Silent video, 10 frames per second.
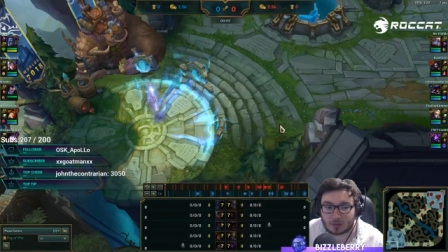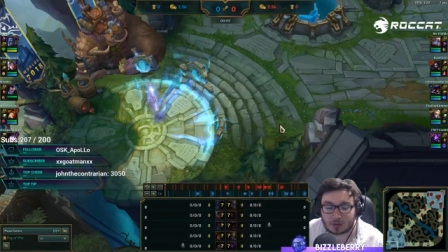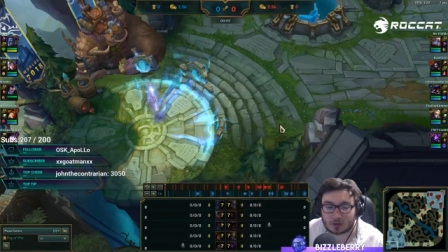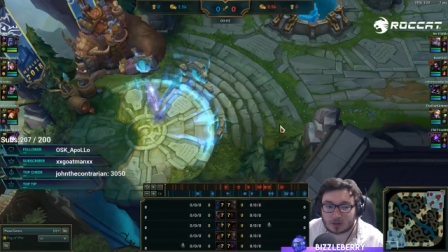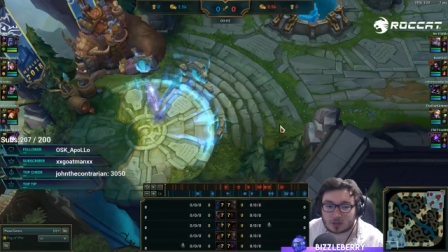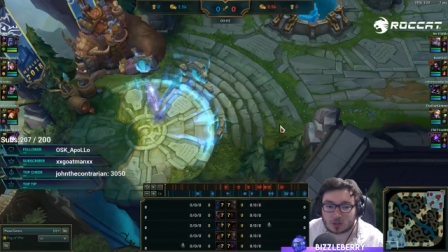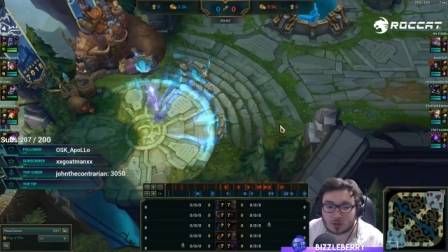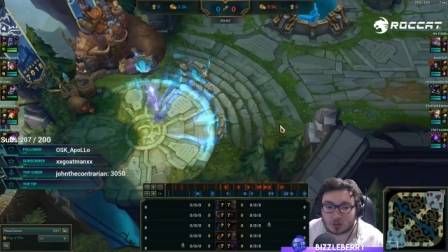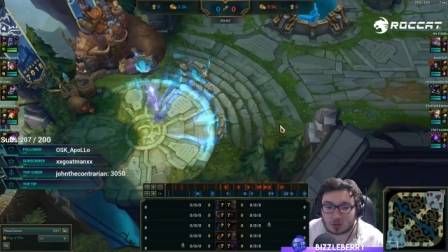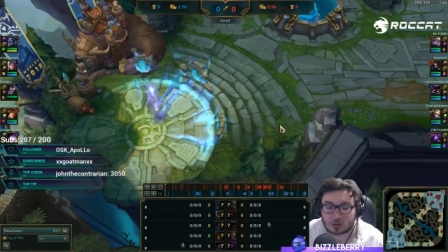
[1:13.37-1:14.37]
have a nice
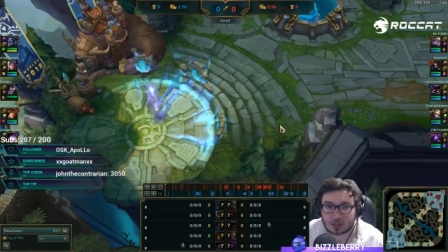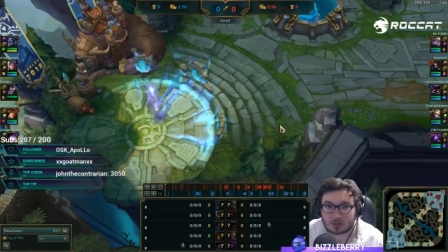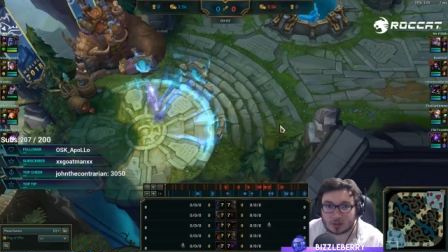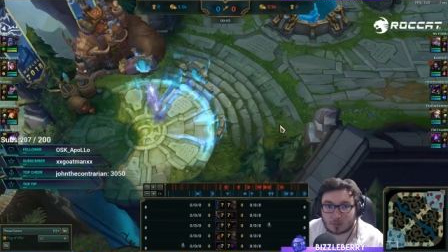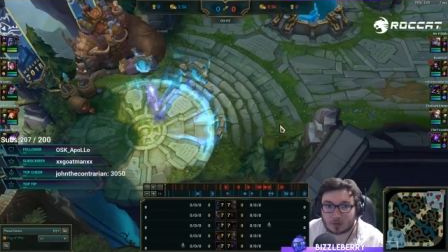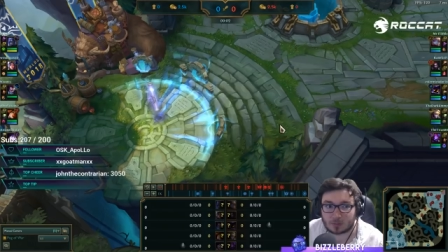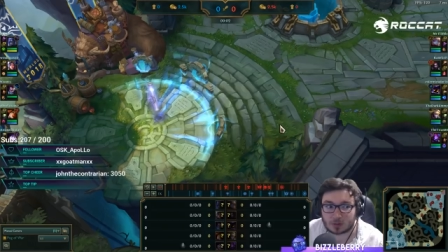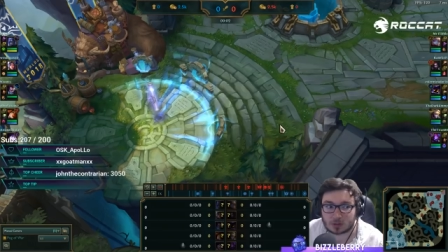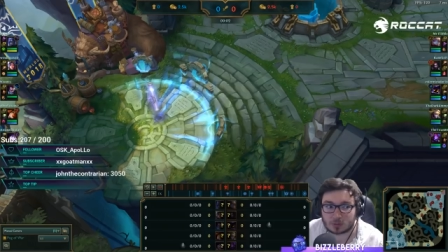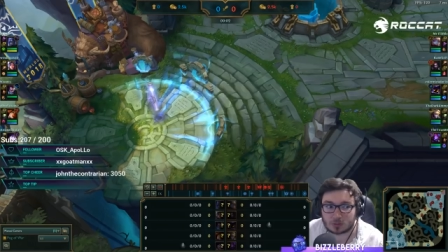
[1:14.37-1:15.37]
Q setup if
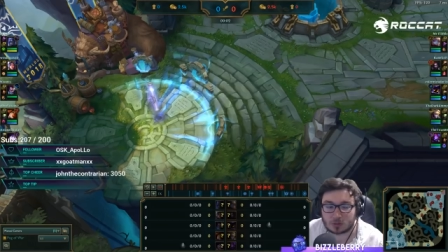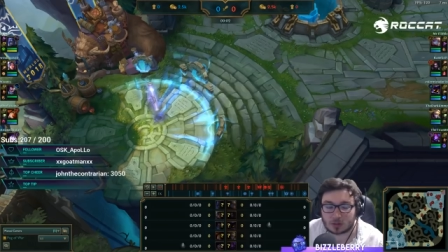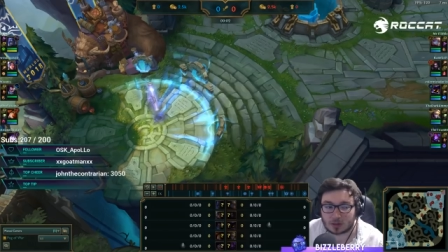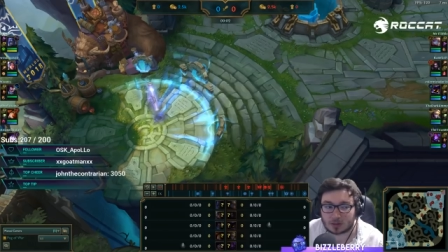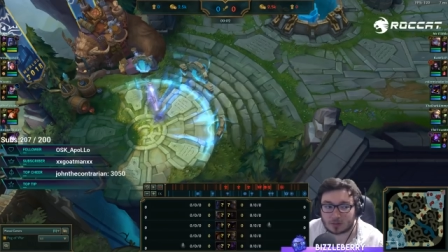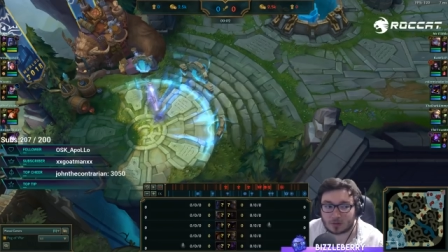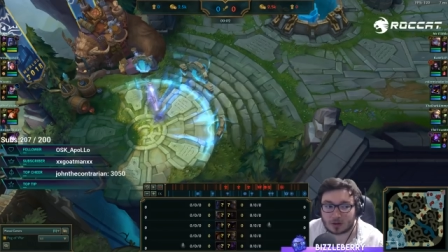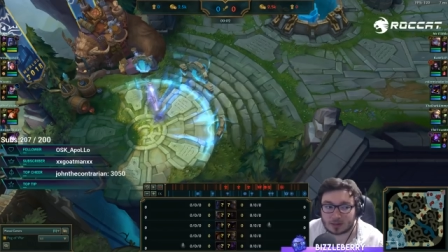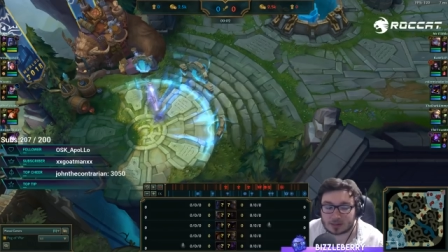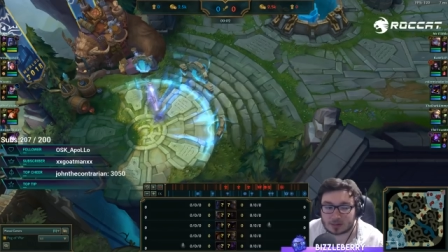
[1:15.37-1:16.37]
possible, and at the
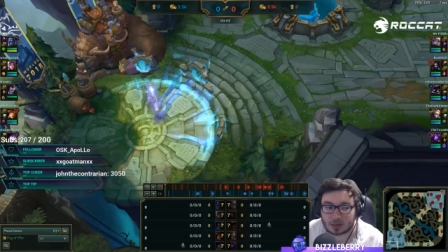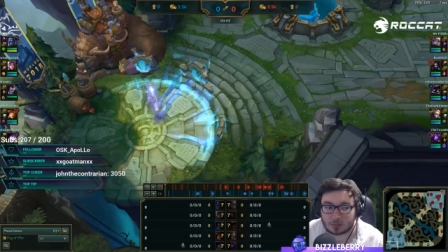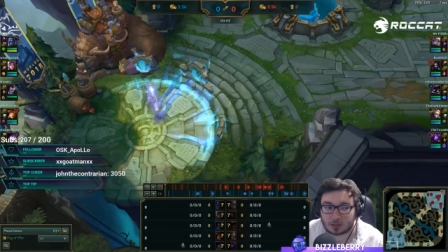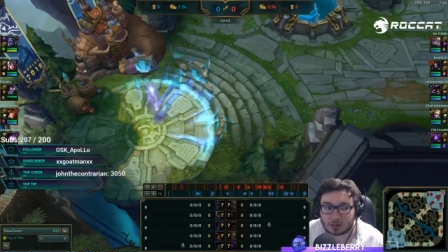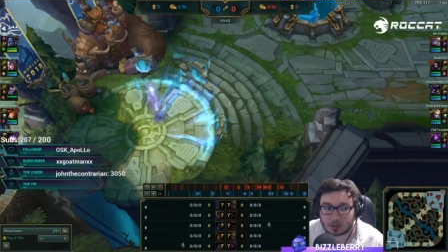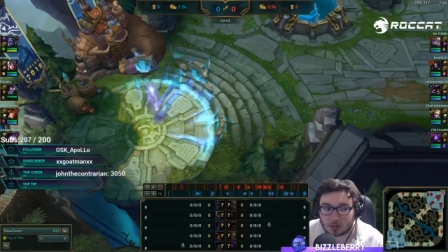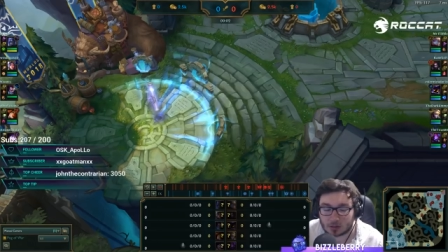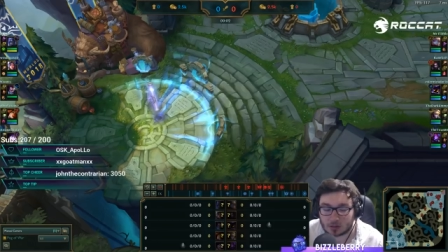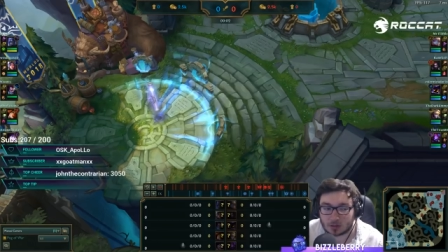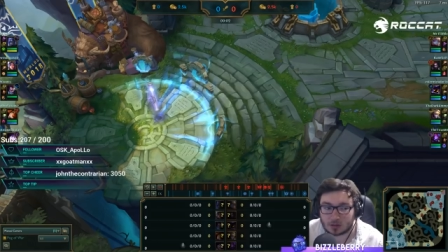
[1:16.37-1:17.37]
very least, it's going to
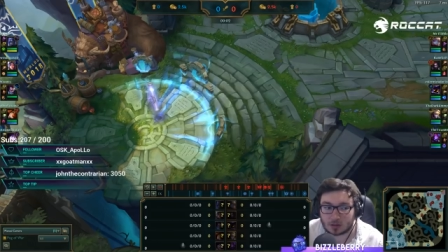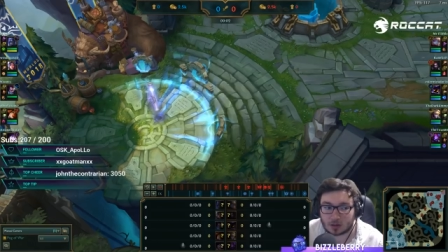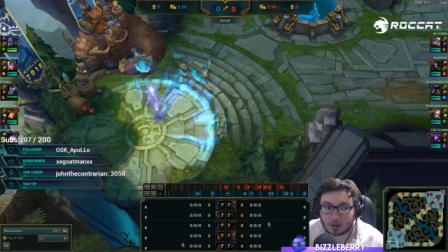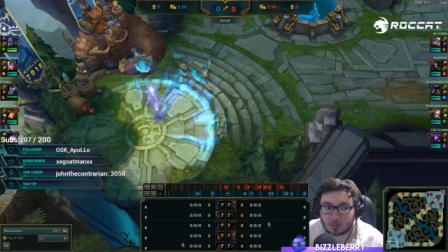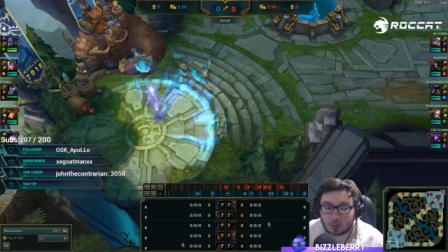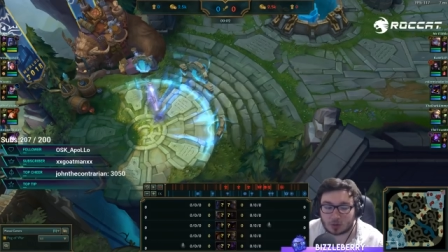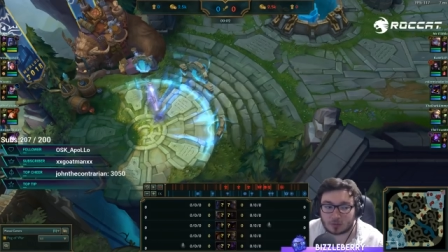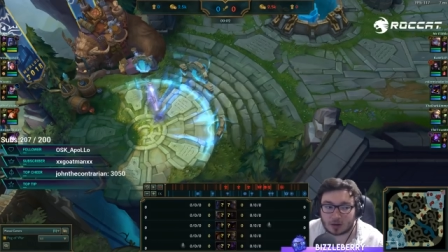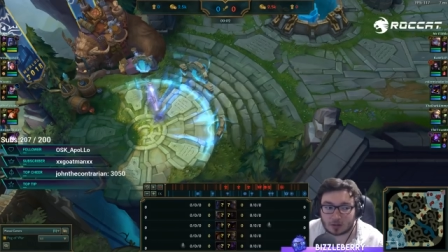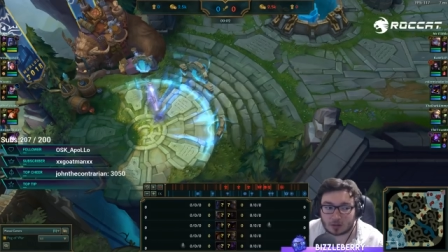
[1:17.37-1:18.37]
be
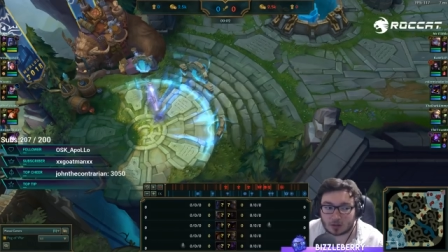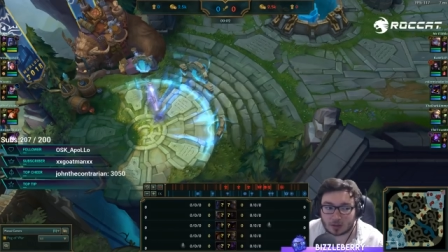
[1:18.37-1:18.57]
Bullet Rain.